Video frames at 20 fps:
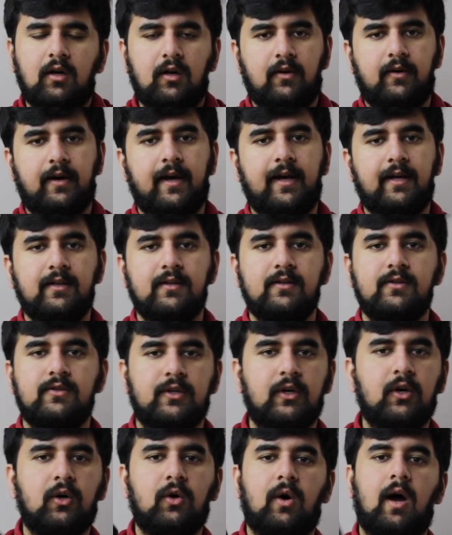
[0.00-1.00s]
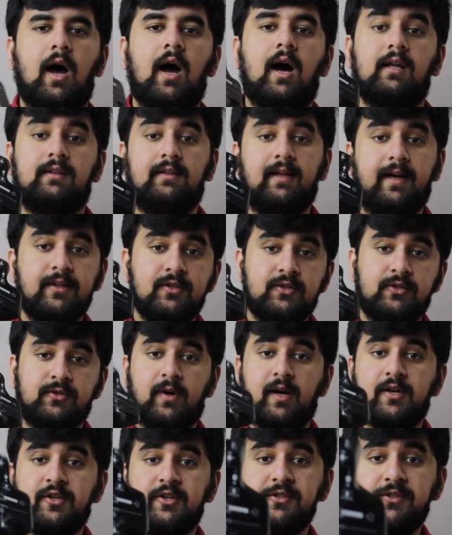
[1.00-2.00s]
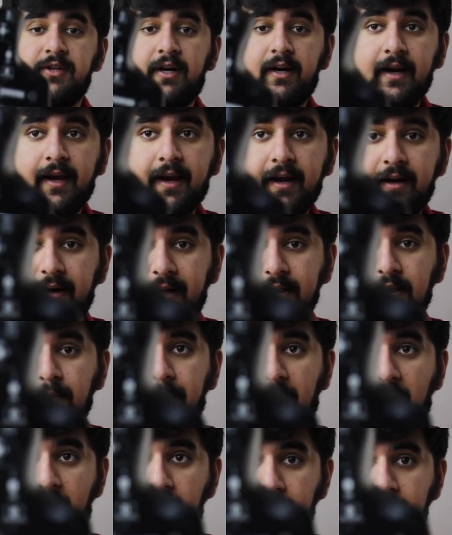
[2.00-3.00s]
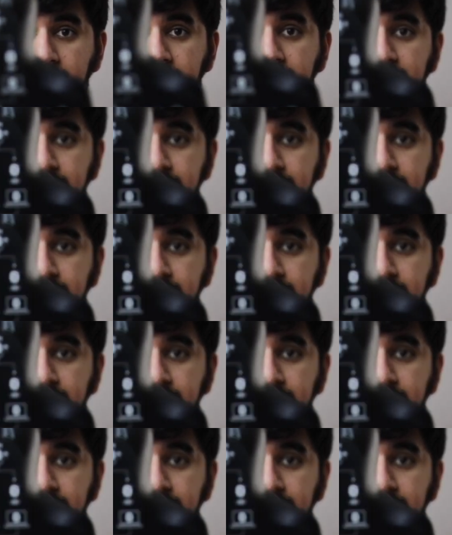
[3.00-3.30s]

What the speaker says: Right, so the instructions are here at the back.